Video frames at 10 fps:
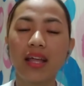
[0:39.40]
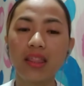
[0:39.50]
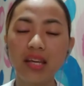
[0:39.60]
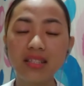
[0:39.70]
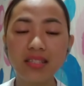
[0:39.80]

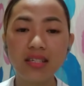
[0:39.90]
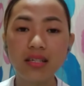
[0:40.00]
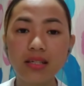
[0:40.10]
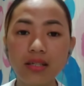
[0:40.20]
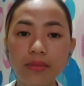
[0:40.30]
This
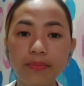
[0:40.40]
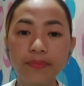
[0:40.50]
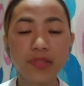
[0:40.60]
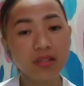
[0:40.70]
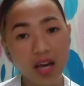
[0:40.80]

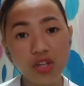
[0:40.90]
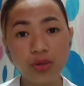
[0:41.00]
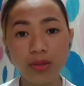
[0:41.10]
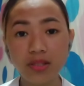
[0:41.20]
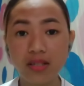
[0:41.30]

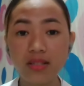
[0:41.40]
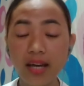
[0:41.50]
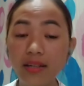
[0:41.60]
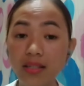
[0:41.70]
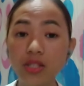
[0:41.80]
schedule is
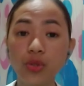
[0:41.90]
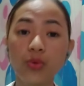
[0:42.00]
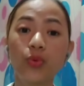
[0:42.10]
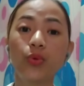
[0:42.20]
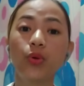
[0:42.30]
intended
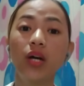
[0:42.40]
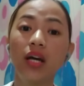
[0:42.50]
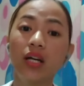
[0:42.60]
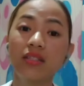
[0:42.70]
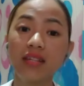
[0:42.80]
to
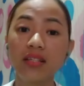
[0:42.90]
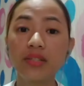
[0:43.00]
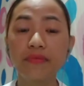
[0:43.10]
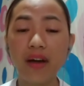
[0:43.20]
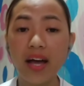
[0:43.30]

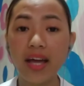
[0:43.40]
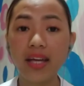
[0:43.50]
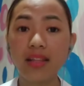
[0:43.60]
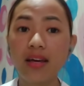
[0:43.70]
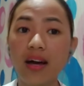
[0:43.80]

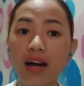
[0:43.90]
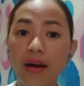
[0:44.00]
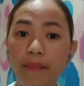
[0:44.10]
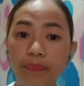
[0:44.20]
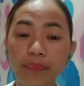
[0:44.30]
satisfy
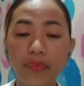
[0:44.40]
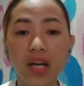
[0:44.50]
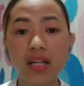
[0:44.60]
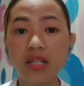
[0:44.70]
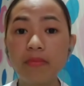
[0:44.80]
the
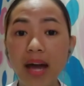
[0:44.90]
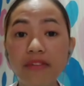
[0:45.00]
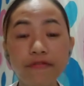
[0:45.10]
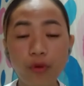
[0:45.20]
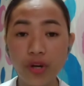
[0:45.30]

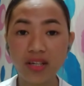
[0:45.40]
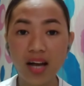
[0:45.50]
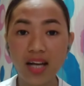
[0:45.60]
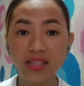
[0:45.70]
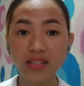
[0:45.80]
demand
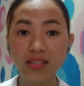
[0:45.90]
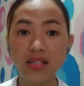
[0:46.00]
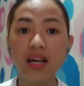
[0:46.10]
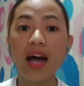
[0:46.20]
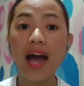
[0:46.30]
forecast
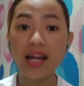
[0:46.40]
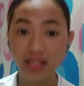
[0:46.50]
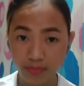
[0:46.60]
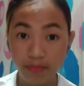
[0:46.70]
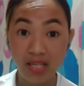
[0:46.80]
at
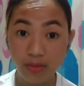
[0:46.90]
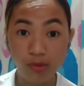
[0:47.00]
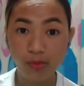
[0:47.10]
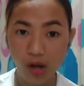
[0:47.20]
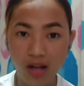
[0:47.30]

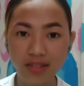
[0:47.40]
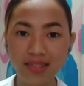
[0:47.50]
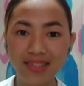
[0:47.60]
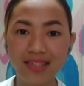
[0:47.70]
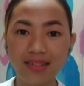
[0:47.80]
minimum cost.